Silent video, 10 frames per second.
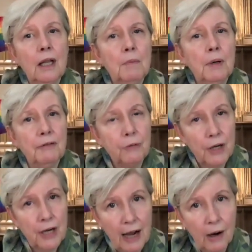But for
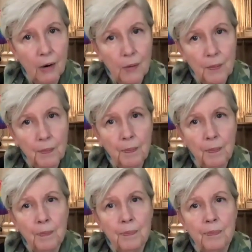now,
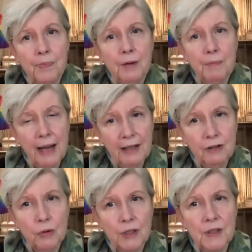their bad
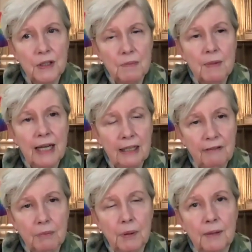choice is made
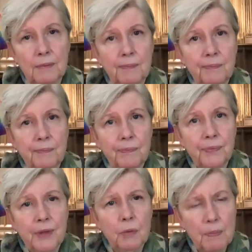livable,
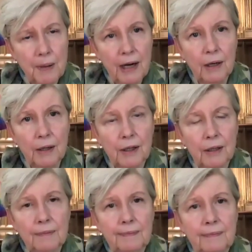repaired.
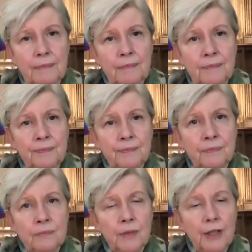
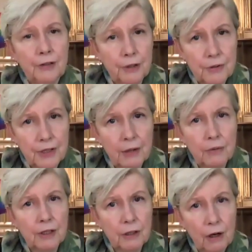It turns out
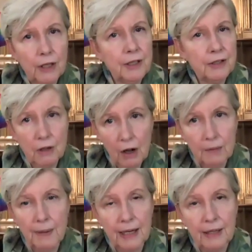that God does not
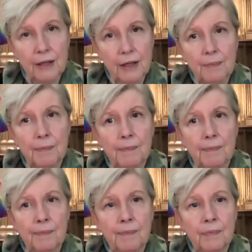abandon them,
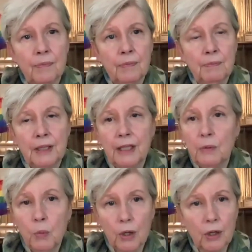but
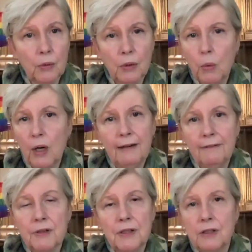can work with
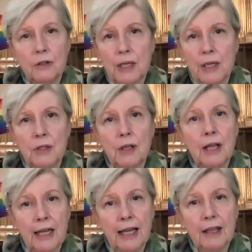whatever situation
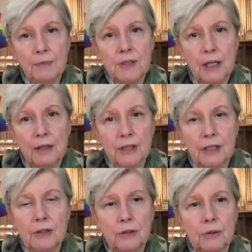they get themselves
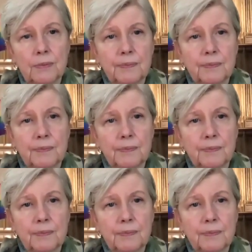into.